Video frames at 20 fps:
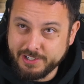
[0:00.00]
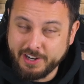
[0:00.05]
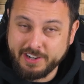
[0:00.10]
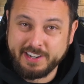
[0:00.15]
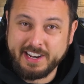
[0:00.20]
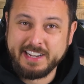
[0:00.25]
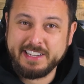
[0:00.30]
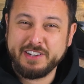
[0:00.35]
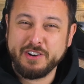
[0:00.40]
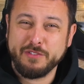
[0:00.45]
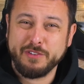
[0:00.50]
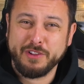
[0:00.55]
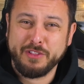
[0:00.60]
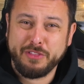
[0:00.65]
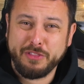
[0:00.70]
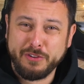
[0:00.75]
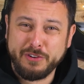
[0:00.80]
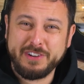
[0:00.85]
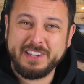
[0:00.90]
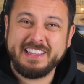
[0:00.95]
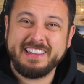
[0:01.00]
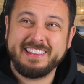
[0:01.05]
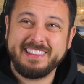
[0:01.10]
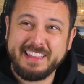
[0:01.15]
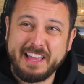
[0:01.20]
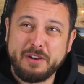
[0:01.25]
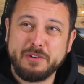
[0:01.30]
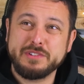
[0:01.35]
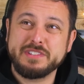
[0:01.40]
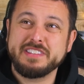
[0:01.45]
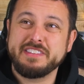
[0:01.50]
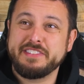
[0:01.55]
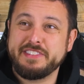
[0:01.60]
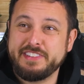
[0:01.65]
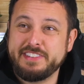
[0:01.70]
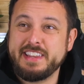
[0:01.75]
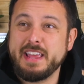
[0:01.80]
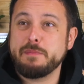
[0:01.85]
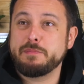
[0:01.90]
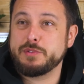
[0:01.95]
John and I did over 30,000
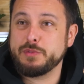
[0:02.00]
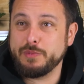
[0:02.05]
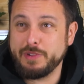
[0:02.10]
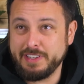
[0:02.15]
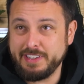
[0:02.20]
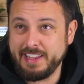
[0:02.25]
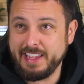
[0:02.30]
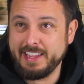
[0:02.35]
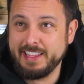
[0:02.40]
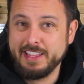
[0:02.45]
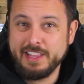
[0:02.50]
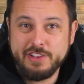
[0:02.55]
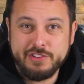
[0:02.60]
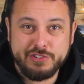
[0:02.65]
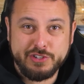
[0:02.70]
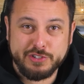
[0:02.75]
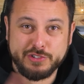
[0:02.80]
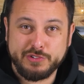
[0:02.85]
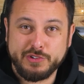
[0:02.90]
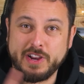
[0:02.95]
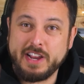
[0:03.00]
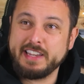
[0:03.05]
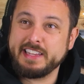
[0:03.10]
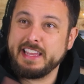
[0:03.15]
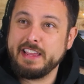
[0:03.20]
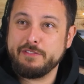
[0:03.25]
steps one day just trying to